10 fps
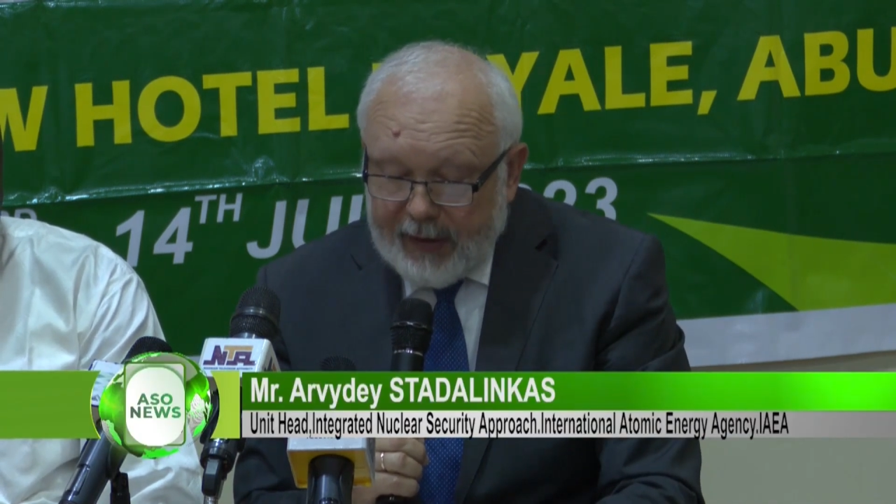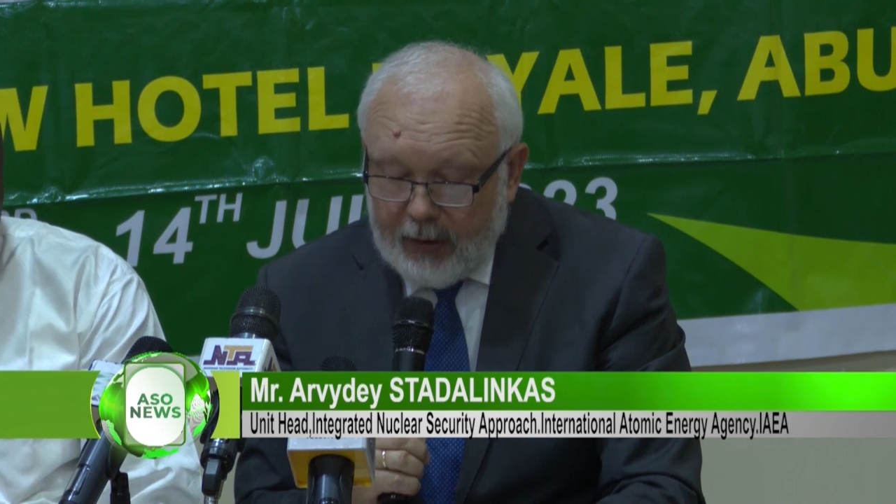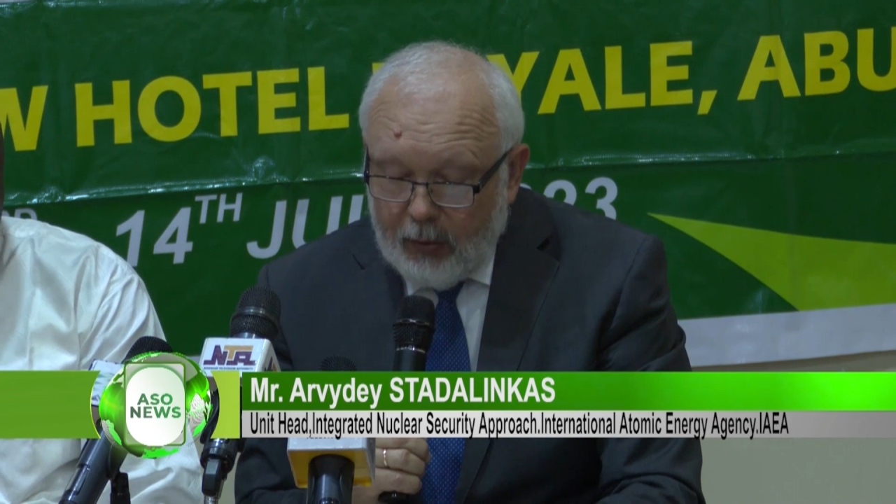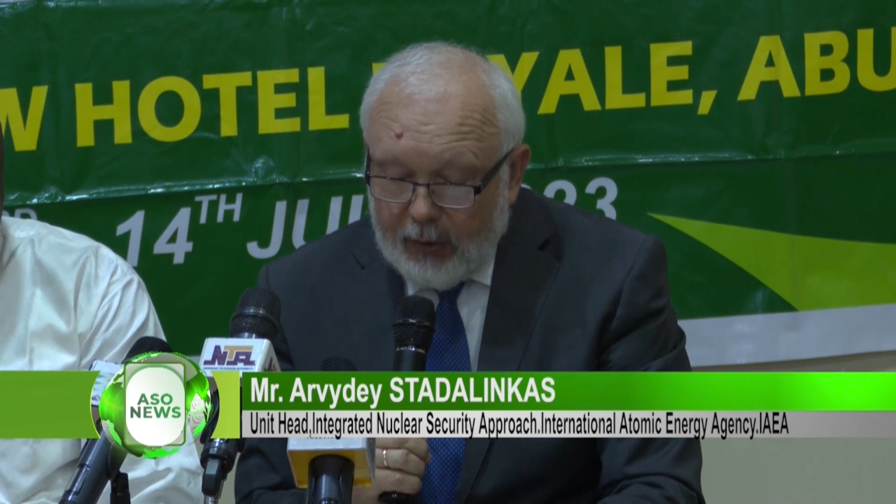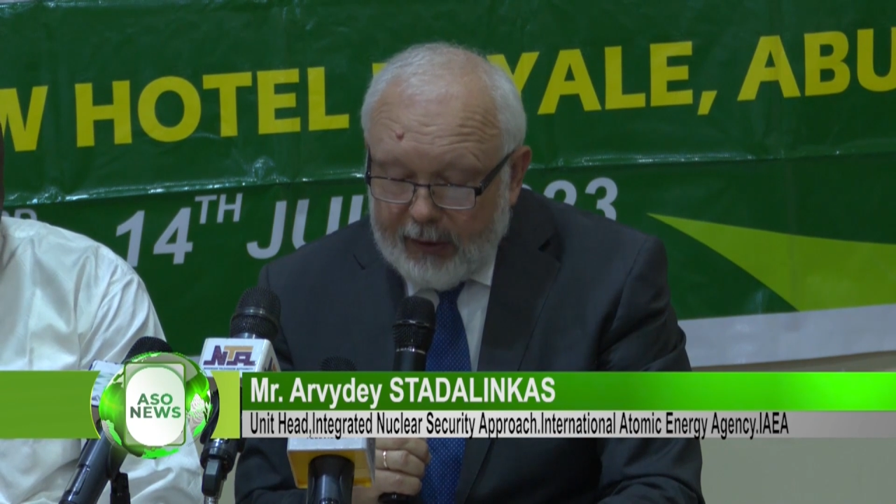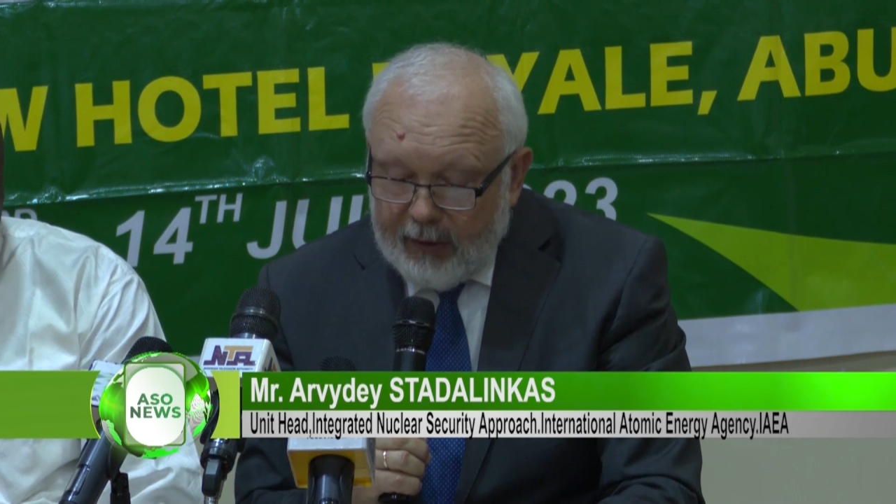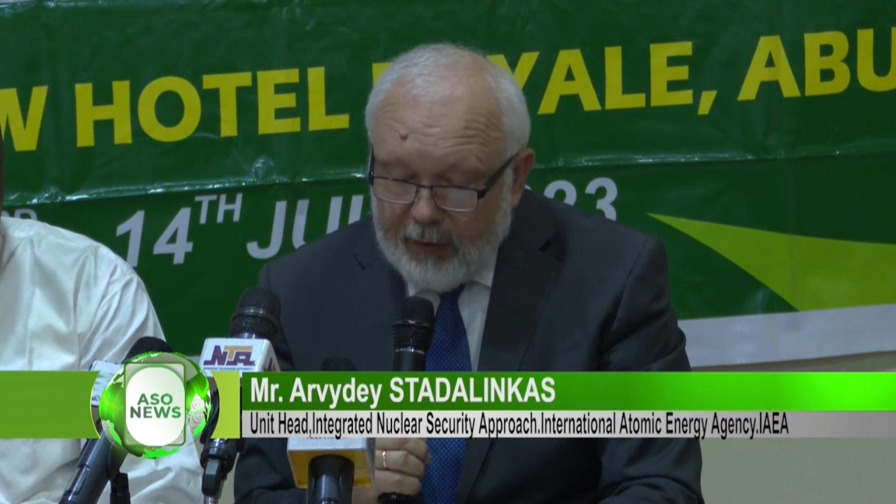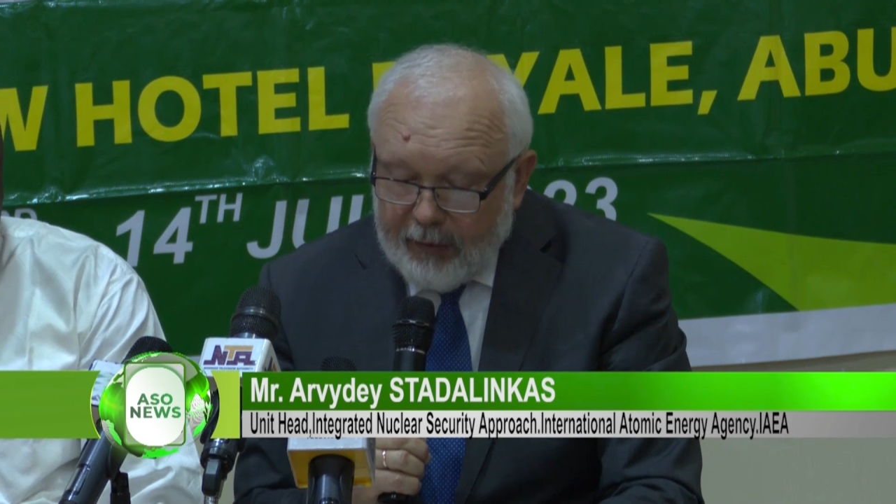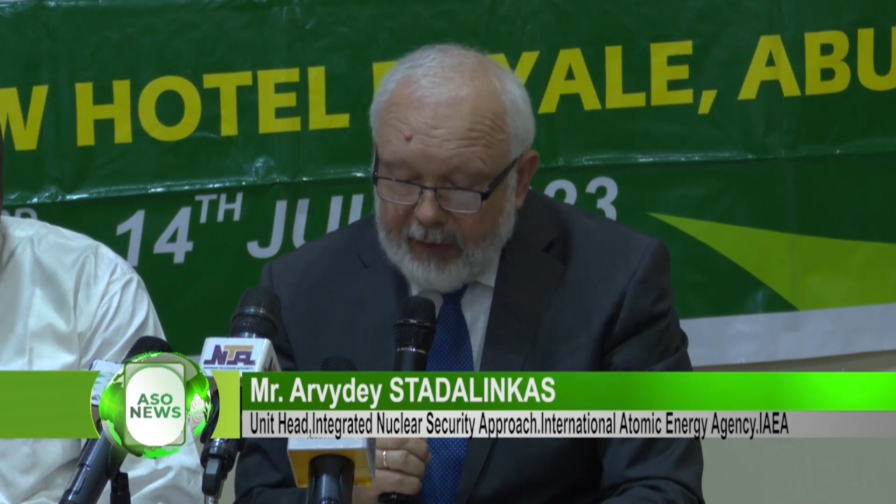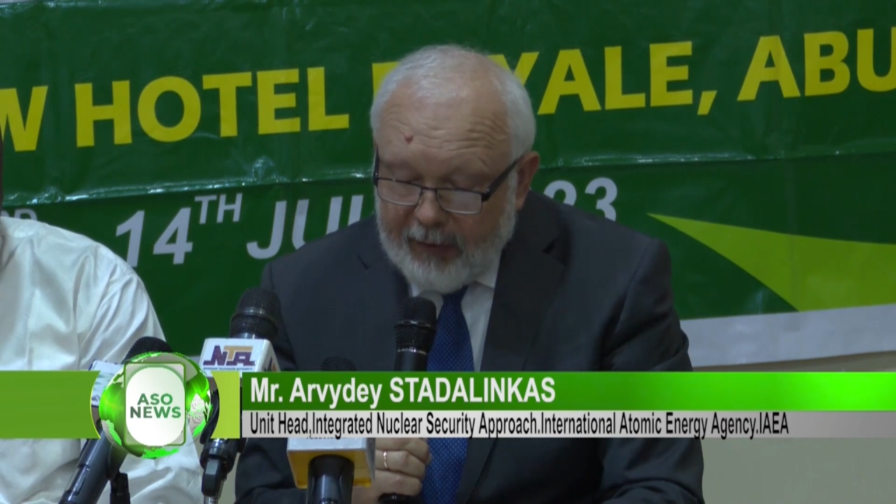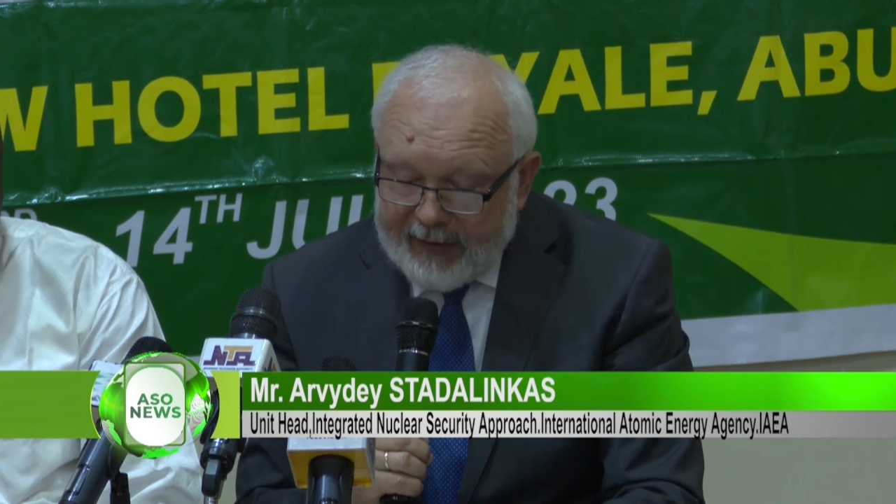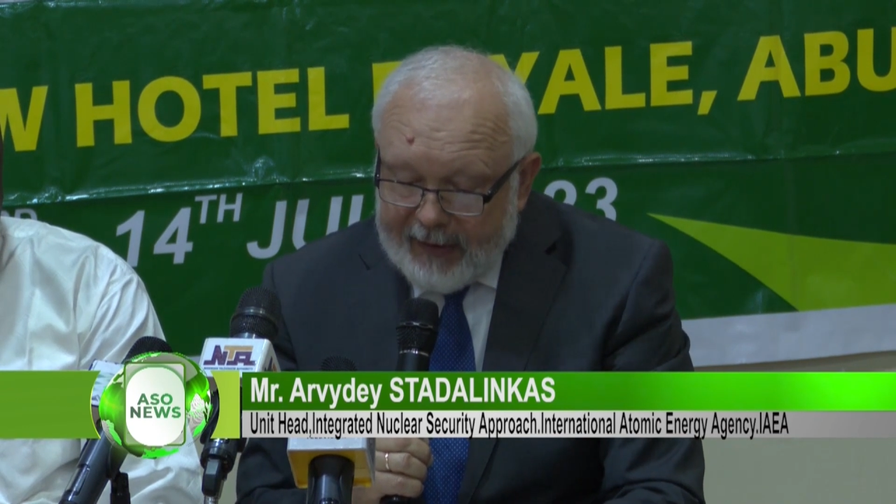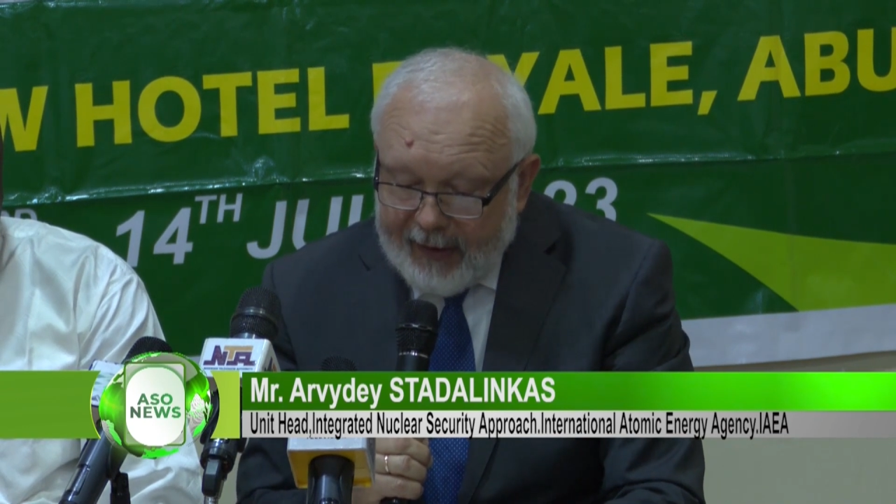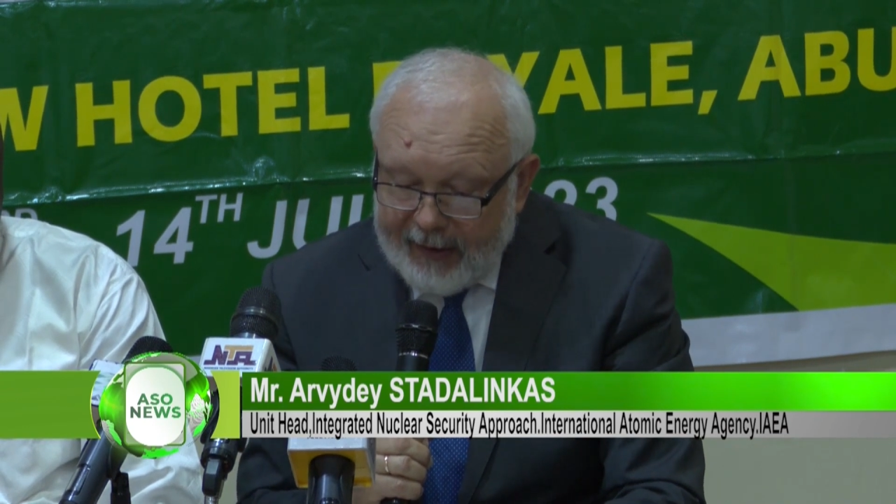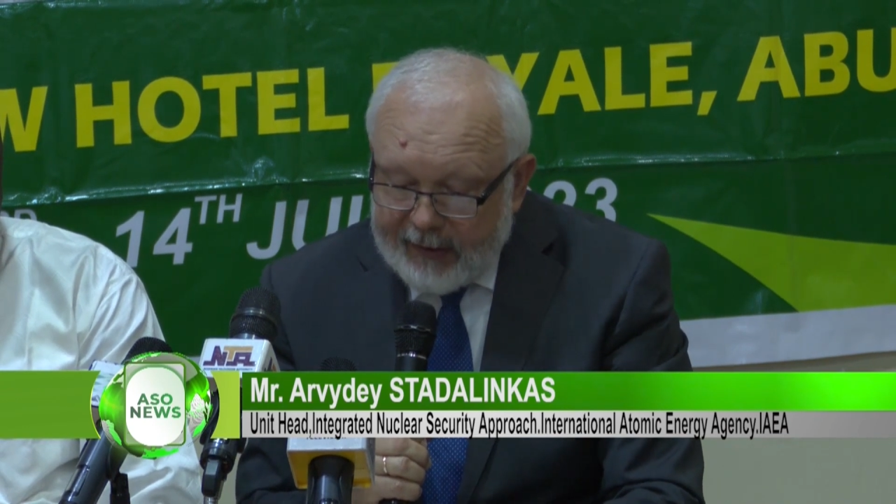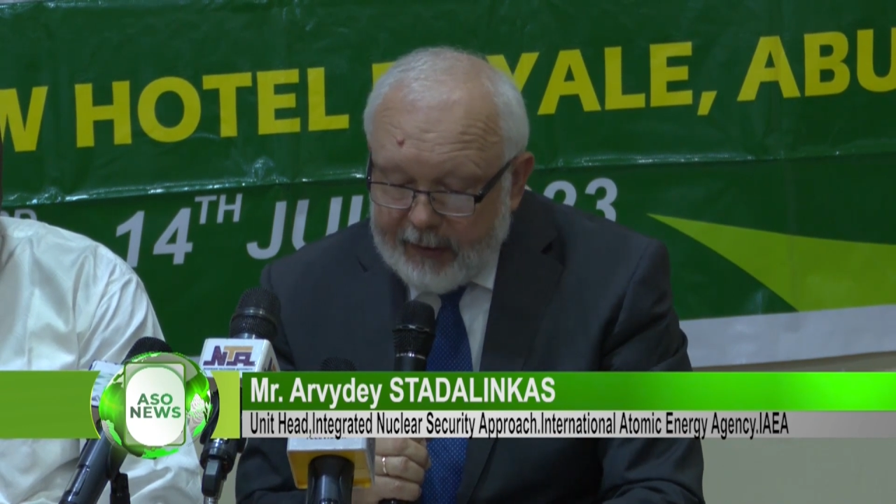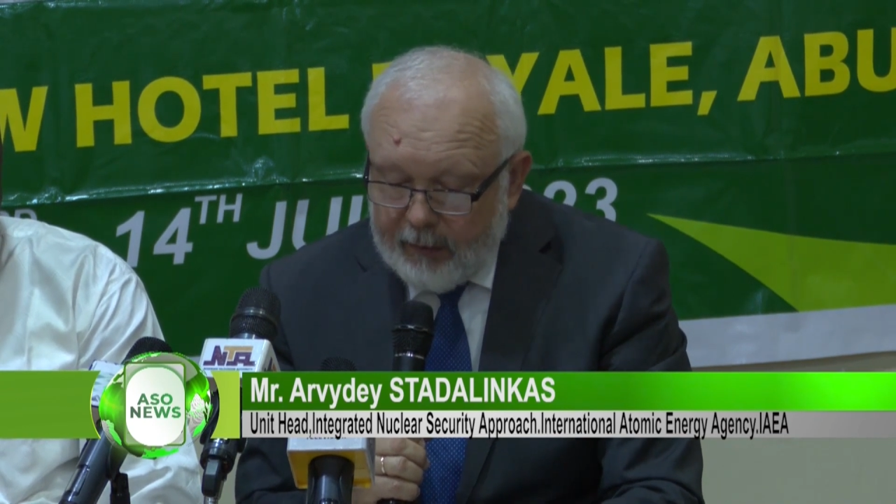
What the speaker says: security within the state